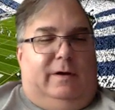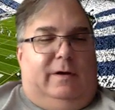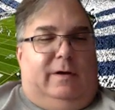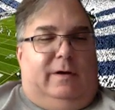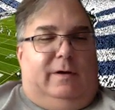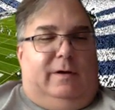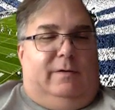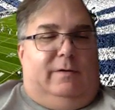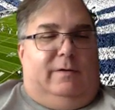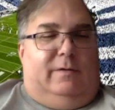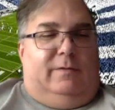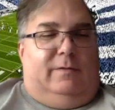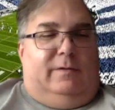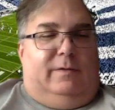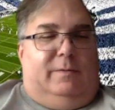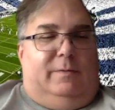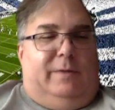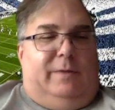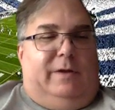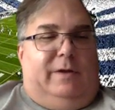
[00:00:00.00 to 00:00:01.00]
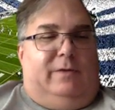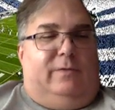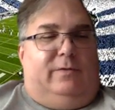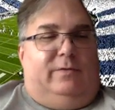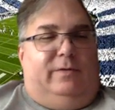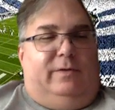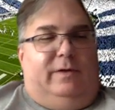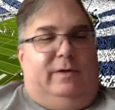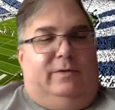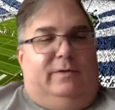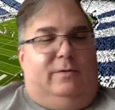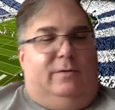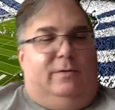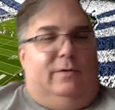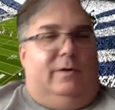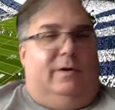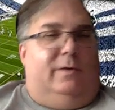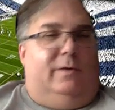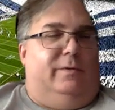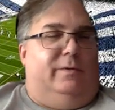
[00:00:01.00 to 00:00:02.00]
uh, the medical things going
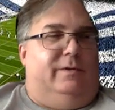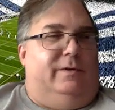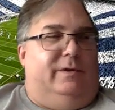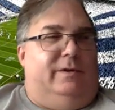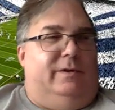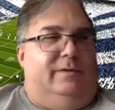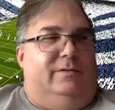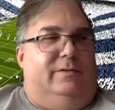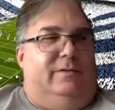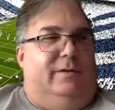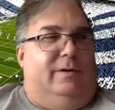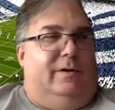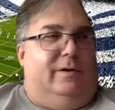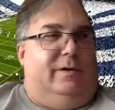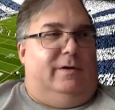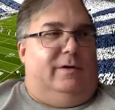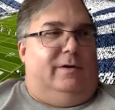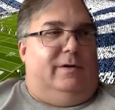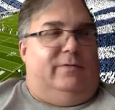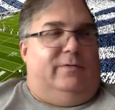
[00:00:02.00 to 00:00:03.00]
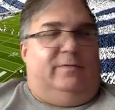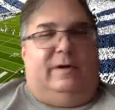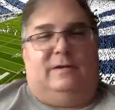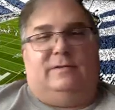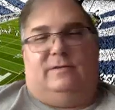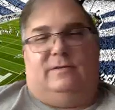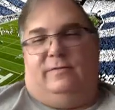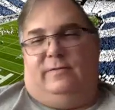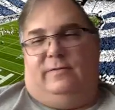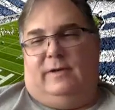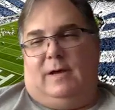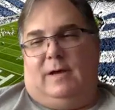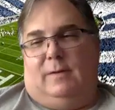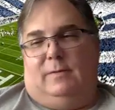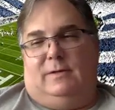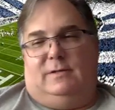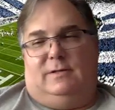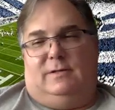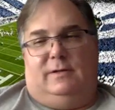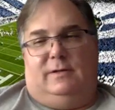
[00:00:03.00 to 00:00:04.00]
on with these uh, our friends and
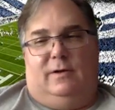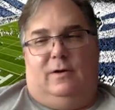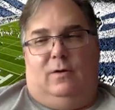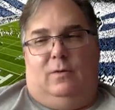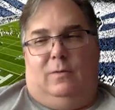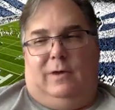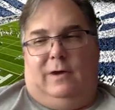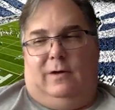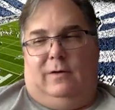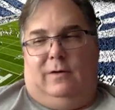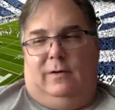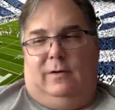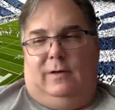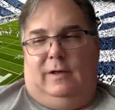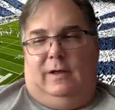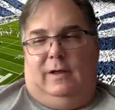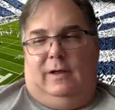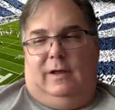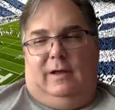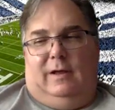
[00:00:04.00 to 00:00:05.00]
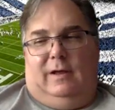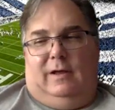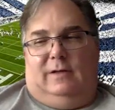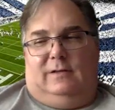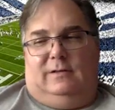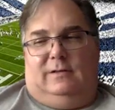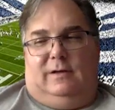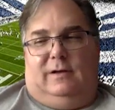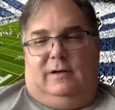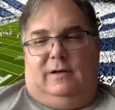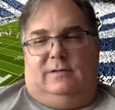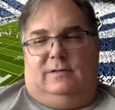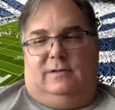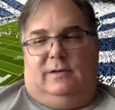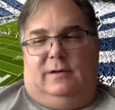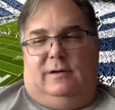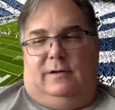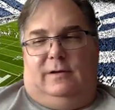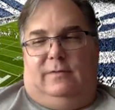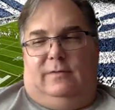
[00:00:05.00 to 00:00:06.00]
families to go well. It's a it's
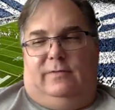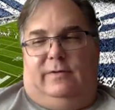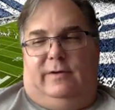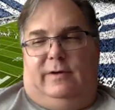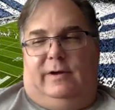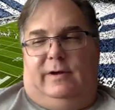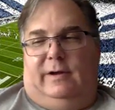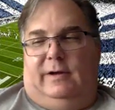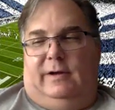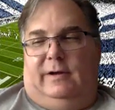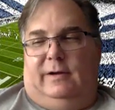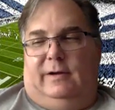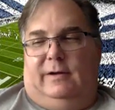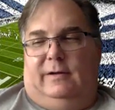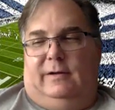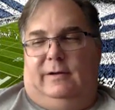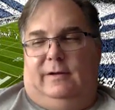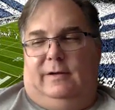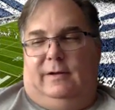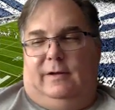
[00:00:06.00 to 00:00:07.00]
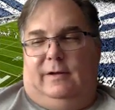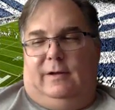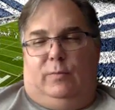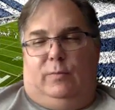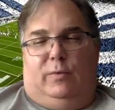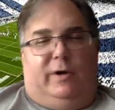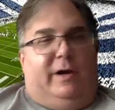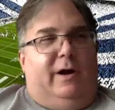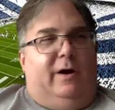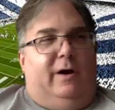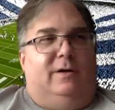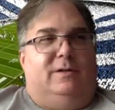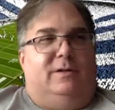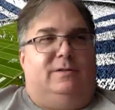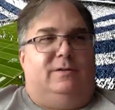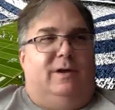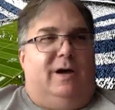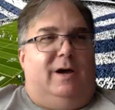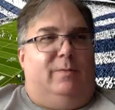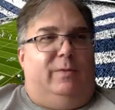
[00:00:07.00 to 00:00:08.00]
a very uh, precarious
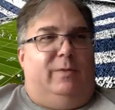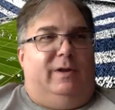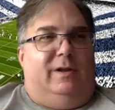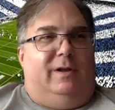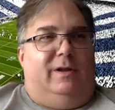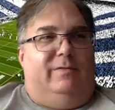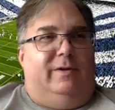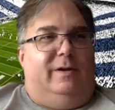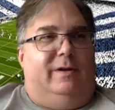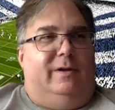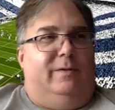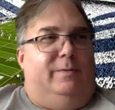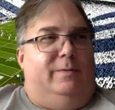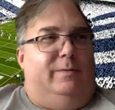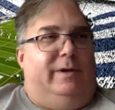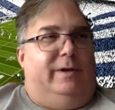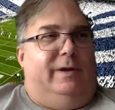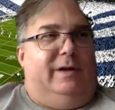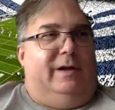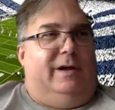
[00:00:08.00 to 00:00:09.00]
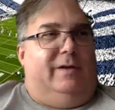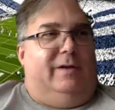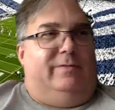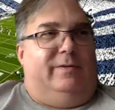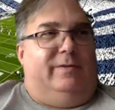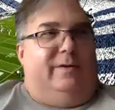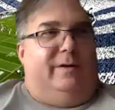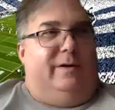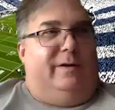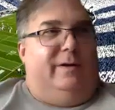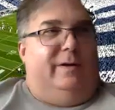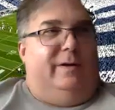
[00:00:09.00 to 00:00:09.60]
time we live in. We have uh,